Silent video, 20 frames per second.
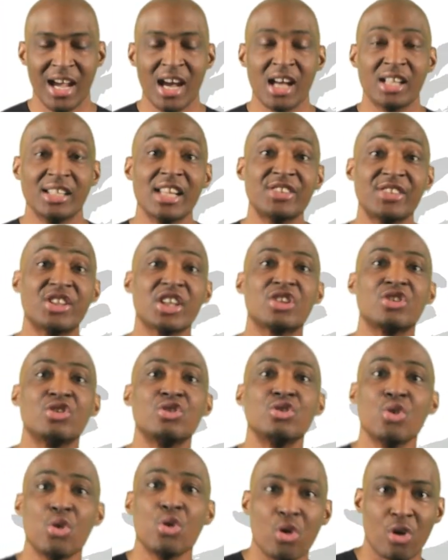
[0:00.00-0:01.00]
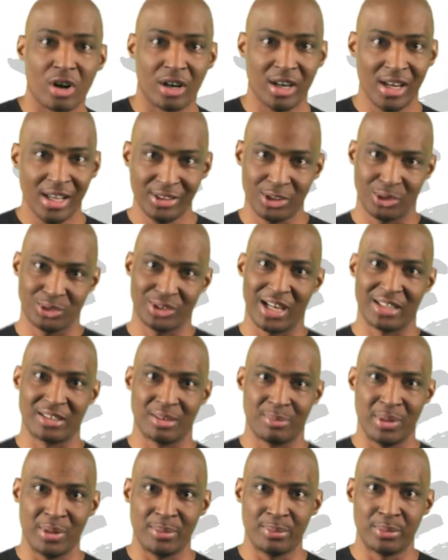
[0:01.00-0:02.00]
Let's ignore those
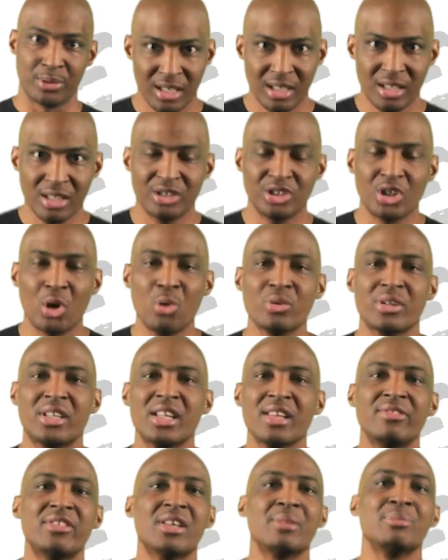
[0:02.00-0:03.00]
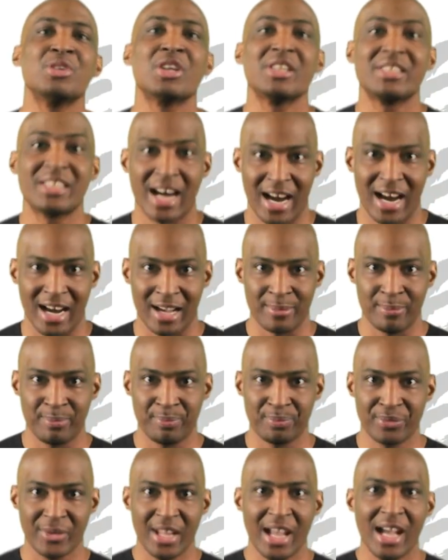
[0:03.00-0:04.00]
other people. Don't give them your time.
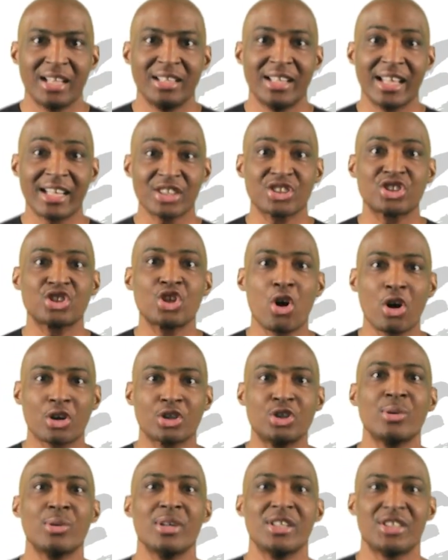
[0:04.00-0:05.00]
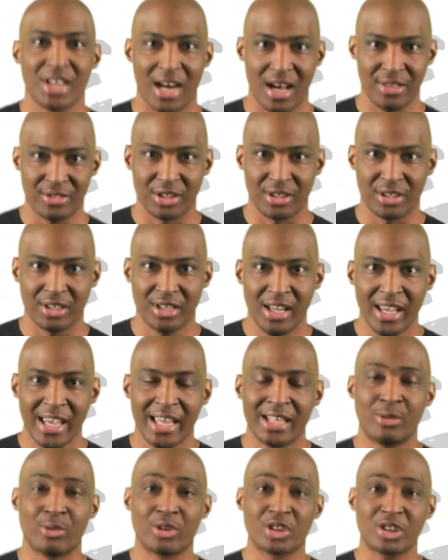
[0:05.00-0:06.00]
Let us talk to each other
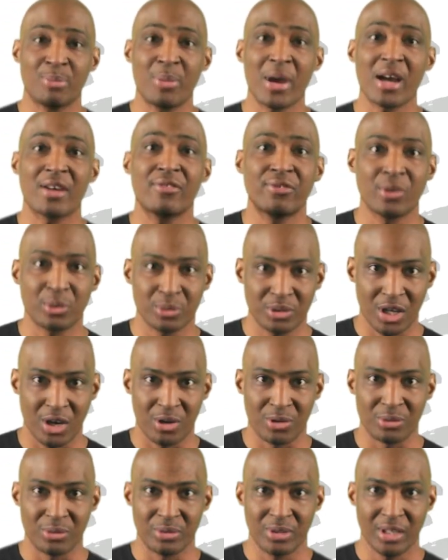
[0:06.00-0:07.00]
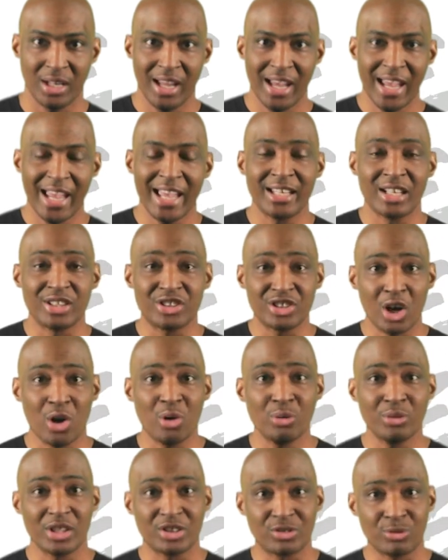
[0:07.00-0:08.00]
in a respectful tone, in a
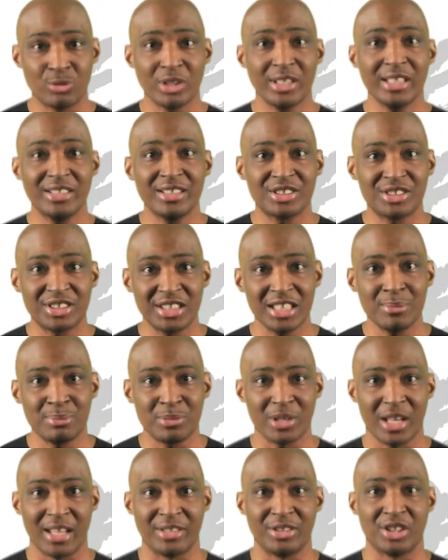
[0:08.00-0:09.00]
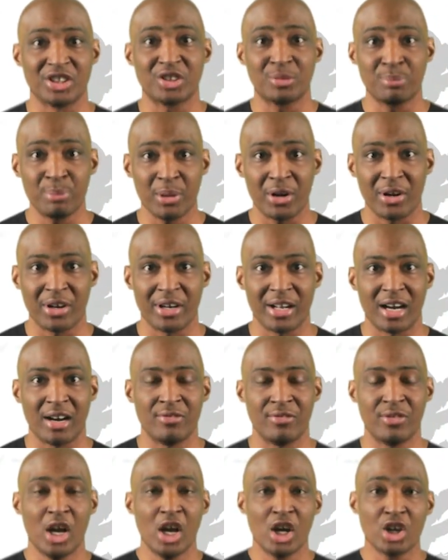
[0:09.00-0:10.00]
tone that's really steeped in the spirit
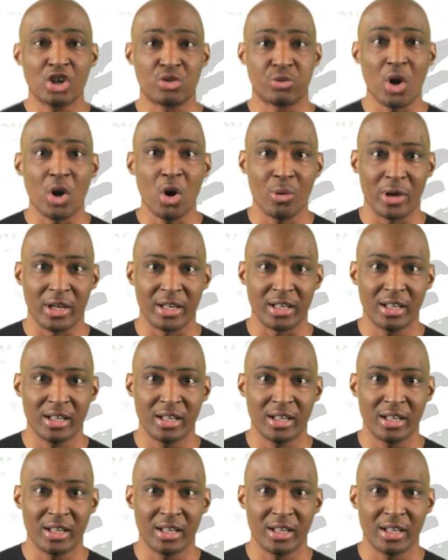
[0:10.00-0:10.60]
of growing